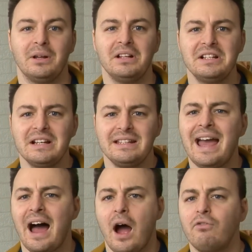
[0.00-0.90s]
But
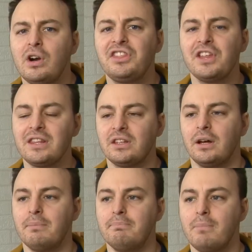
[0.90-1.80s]
yeah, I really think
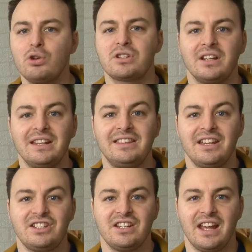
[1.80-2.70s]
that mostly
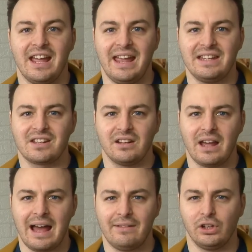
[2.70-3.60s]
this year it's going to
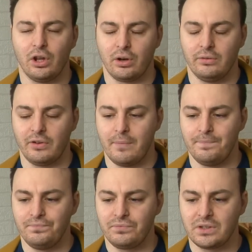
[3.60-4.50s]
have a lot of
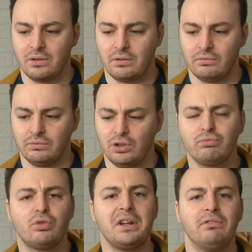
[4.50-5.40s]

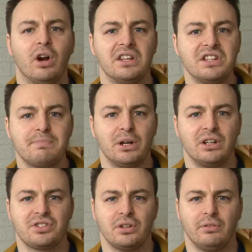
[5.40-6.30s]
not reruns,
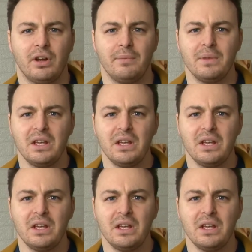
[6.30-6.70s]
but sort of